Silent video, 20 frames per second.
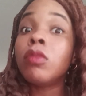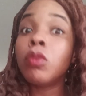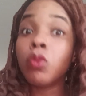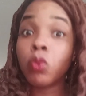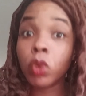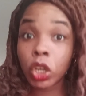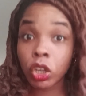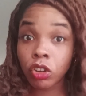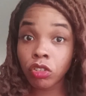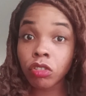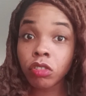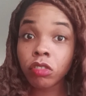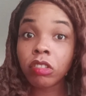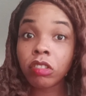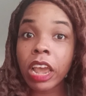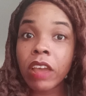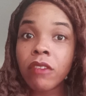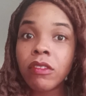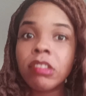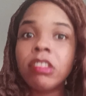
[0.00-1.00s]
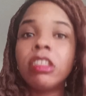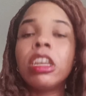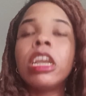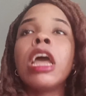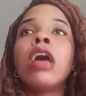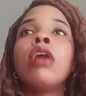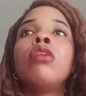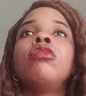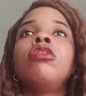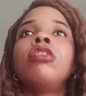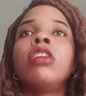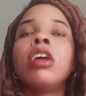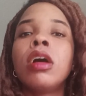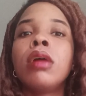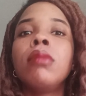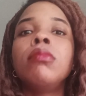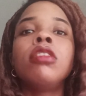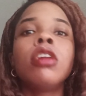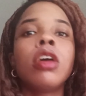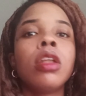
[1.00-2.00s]
which is your savings account, to
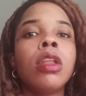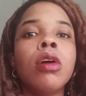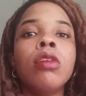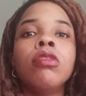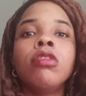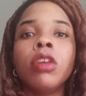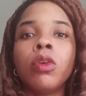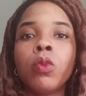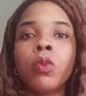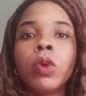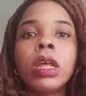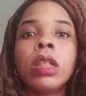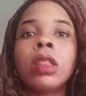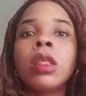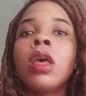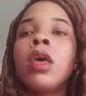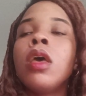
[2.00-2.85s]
come to closing with.